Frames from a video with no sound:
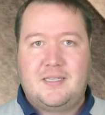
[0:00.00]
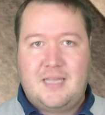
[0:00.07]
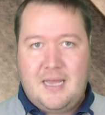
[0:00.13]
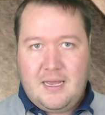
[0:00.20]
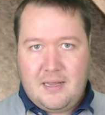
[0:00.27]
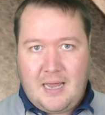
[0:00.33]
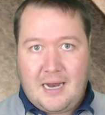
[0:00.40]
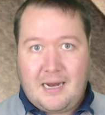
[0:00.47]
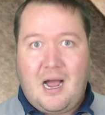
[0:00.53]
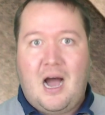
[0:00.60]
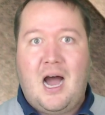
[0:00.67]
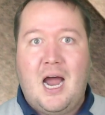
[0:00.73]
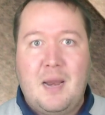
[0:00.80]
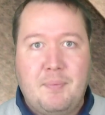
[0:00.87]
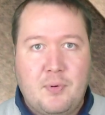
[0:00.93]
They're like
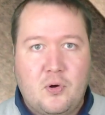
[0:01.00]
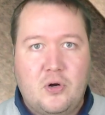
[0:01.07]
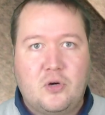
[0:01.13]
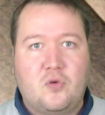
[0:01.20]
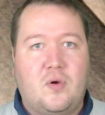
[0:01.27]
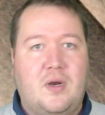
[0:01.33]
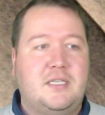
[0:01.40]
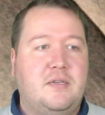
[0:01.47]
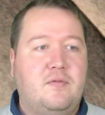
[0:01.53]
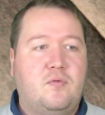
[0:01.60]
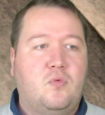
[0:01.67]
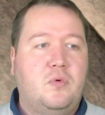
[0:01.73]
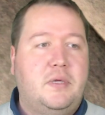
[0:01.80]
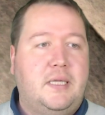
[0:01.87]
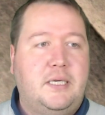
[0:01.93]
hyper aggressive,
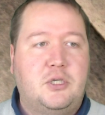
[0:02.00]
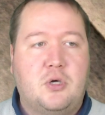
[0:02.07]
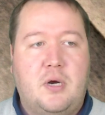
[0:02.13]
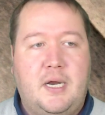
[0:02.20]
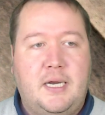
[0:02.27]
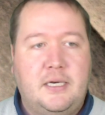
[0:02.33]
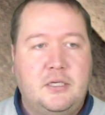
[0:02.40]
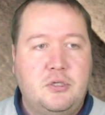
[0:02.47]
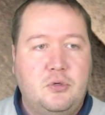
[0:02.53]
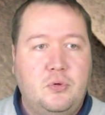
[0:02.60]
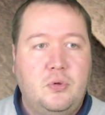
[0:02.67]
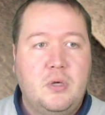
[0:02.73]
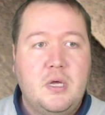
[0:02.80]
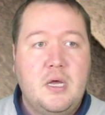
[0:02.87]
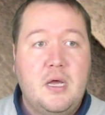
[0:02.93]
really trying
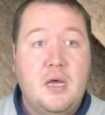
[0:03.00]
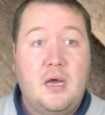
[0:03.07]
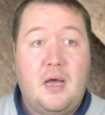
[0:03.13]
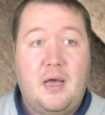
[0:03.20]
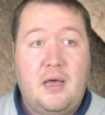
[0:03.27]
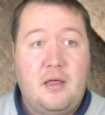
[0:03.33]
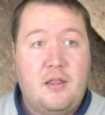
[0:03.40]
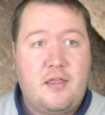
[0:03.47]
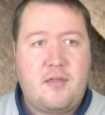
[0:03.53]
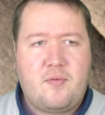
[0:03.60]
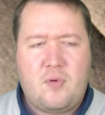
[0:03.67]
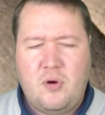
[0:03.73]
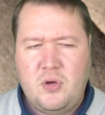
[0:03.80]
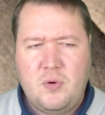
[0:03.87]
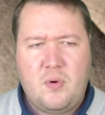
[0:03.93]
to
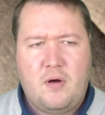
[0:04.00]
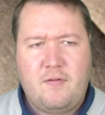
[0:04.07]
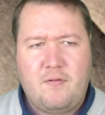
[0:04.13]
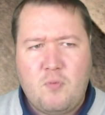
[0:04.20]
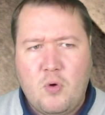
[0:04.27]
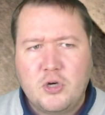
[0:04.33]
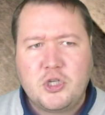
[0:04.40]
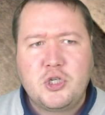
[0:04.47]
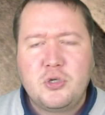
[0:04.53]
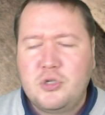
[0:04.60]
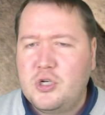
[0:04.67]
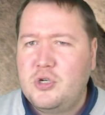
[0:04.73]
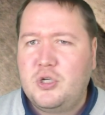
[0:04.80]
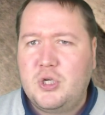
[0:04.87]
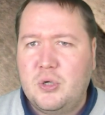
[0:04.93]
throw you off. What should
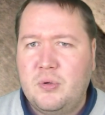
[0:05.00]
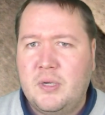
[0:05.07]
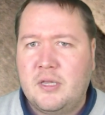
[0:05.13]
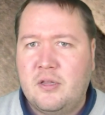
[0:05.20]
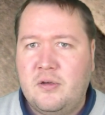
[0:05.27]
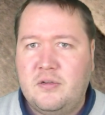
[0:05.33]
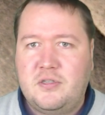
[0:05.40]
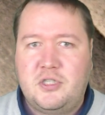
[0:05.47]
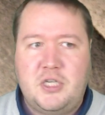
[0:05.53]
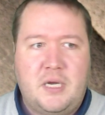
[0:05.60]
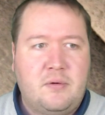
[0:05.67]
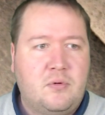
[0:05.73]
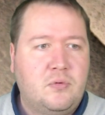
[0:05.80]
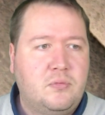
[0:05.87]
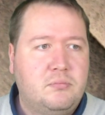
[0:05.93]
you do in those
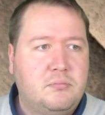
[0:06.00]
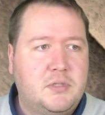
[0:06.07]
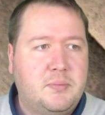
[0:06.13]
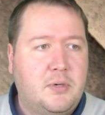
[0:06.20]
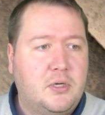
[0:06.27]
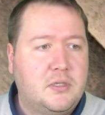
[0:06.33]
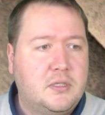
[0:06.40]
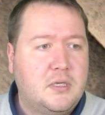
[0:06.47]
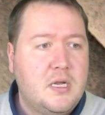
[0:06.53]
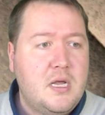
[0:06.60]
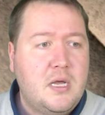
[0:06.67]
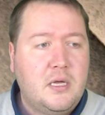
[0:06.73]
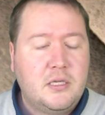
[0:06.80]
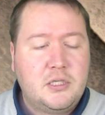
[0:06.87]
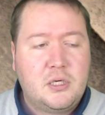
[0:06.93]
general spots?
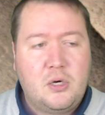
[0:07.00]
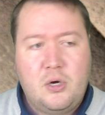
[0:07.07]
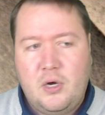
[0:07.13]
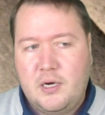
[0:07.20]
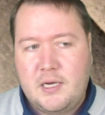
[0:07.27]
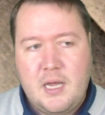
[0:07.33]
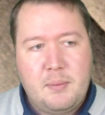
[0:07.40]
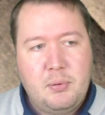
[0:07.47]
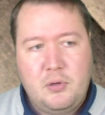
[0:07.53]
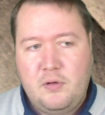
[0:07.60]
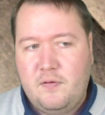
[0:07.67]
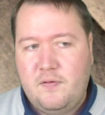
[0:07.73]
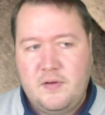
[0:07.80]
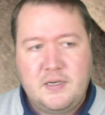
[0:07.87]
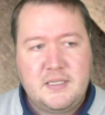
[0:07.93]
So a couple
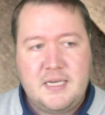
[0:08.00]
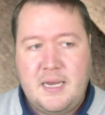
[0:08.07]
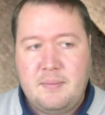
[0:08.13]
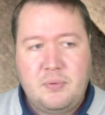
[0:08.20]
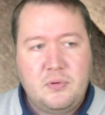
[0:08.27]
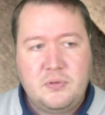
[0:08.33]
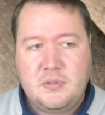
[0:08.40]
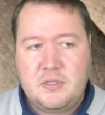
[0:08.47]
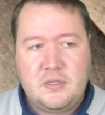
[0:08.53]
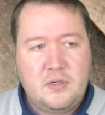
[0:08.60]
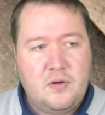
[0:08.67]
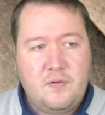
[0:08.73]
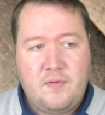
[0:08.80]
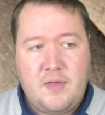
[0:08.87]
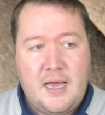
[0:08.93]
of examples
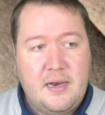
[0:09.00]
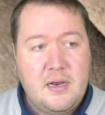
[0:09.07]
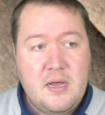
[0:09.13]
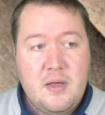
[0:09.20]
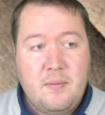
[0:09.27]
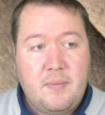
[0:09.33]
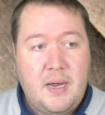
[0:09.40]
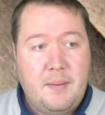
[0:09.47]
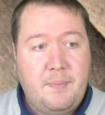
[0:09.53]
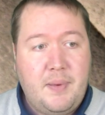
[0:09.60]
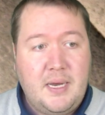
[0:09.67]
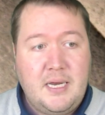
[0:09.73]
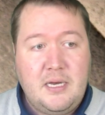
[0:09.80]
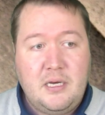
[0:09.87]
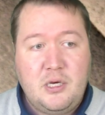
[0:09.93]
of that might
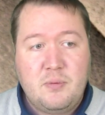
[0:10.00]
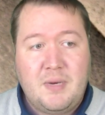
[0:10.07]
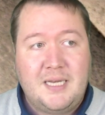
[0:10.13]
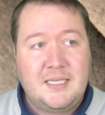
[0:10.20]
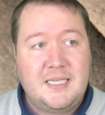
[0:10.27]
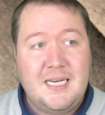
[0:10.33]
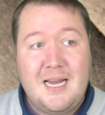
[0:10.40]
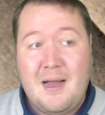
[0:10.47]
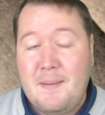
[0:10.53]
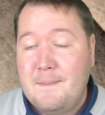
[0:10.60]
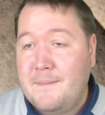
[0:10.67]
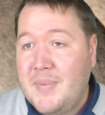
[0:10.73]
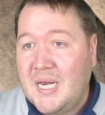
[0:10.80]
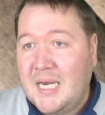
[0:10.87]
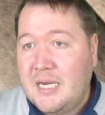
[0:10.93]
be, you might see a
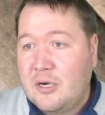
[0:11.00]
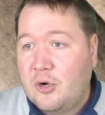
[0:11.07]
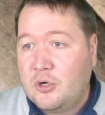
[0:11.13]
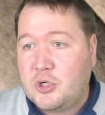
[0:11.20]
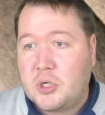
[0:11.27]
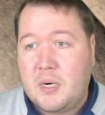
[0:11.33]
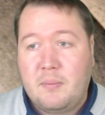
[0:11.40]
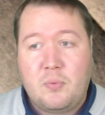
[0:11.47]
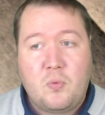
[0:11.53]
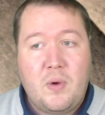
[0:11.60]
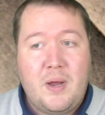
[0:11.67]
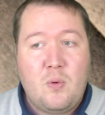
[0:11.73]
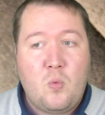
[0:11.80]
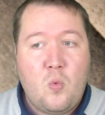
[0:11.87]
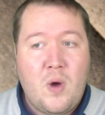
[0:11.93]
mini no trump
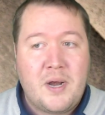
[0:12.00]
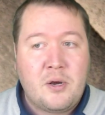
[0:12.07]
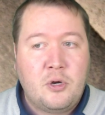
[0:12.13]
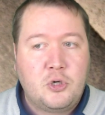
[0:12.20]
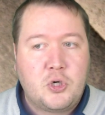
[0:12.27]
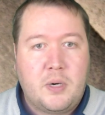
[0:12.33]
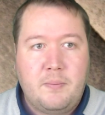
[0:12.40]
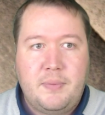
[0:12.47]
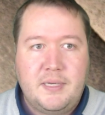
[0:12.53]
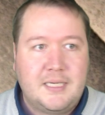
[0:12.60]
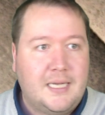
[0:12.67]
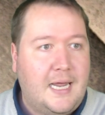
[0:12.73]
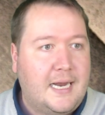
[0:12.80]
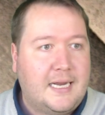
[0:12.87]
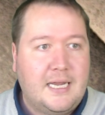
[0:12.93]
where one no trump is
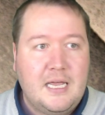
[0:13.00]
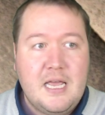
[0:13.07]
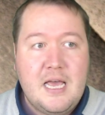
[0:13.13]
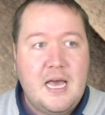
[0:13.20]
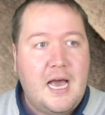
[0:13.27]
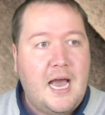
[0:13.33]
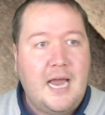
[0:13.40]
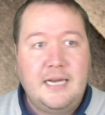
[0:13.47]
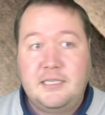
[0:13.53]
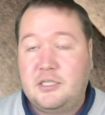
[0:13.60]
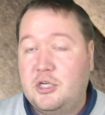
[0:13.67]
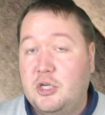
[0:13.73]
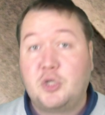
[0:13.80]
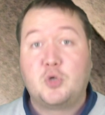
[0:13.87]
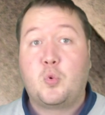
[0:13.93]
like 8
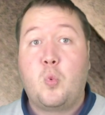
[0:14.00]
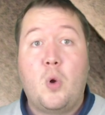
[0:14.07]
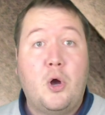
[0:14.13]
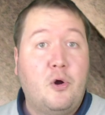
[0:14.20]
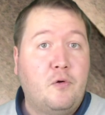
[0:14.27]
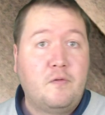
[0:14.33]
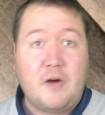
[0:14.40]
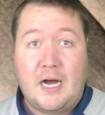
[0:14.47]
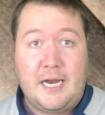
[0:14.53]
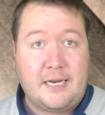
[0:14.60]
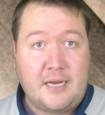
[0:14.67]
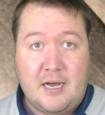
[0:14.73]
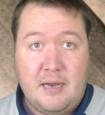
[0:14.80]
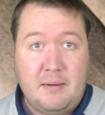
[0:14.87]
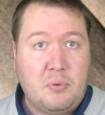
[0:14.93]
to 12 high
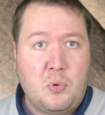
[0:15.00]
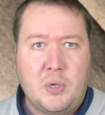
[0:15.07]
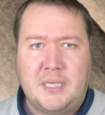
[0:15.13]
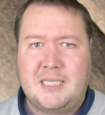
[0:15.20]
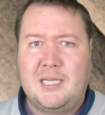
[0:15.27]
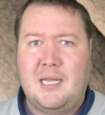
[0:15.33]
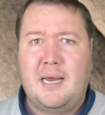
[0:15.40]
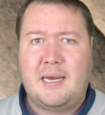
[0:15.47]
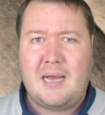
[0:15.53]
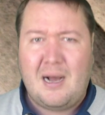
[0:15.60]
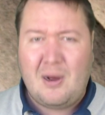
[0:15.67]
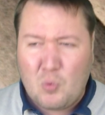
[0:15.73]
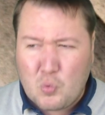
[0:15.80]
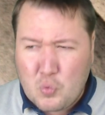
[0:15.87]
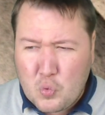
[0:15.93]
card points, like
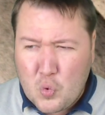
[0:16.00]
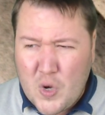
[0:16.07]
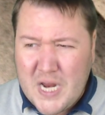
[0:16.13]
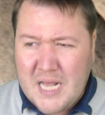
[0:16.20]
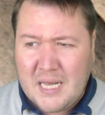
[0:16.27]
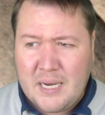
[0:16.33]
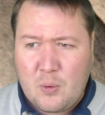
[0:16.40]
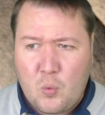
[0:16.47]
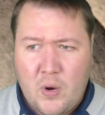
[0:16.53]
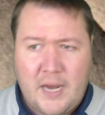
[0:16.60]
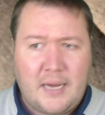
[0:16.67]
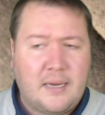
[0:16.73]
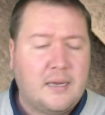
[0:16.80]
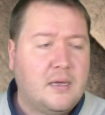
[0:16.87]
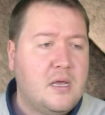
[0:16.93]
really
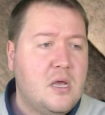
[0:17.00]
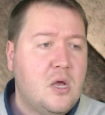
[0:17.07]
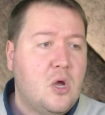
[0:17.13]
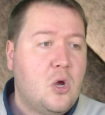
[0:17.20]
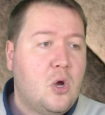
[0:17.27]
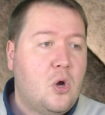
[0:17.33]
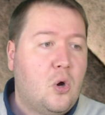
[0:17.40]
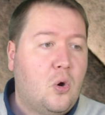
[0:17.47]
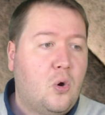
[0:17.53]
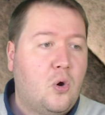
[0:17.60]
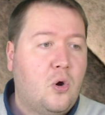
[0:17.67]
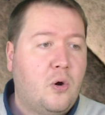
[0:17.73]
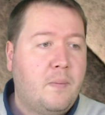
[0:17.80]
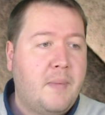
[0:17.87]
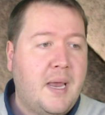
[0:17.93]
weak.
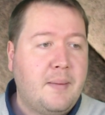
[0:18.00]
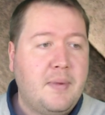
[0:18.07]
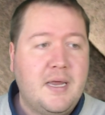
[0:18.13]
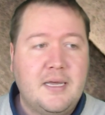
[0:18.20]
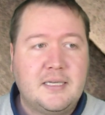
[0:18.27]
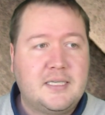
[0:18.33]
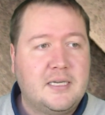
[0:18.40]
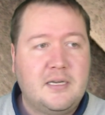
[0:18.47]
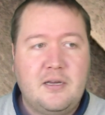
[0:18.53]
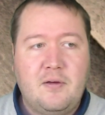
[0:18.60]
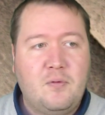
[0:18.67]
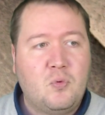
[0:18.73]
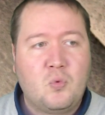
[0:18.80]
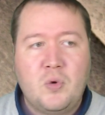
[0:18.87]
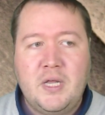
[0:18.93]
Or maybe it's
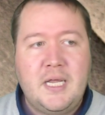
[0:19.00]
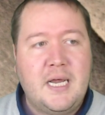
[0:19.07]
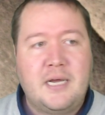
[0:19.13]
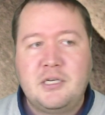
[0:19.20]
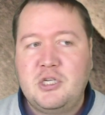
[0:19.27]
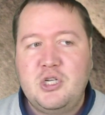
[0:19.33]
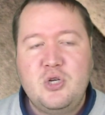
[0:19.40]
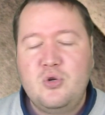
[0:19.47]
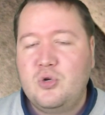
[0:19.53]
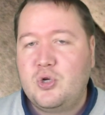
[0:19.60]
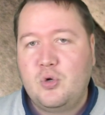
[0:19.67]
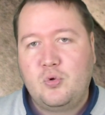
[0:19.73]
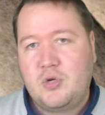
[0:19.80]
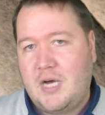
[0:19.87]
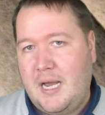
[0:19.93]
a really
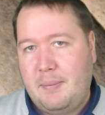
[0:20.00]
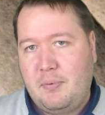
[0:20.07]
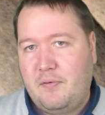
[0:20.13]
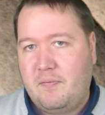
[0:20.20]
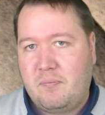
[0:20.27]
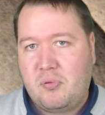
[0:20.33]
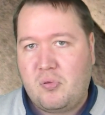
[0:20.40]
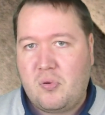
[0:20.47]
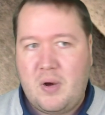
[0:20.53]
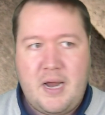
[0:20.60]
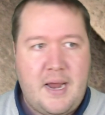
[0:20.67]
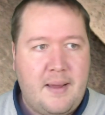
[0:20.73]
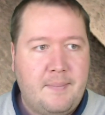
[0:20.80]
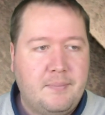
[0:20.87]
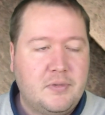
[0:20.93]
unusual type of
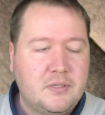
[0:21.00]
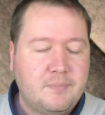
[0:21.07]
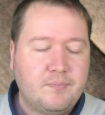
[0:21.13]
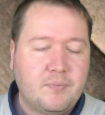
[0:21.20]
preempt.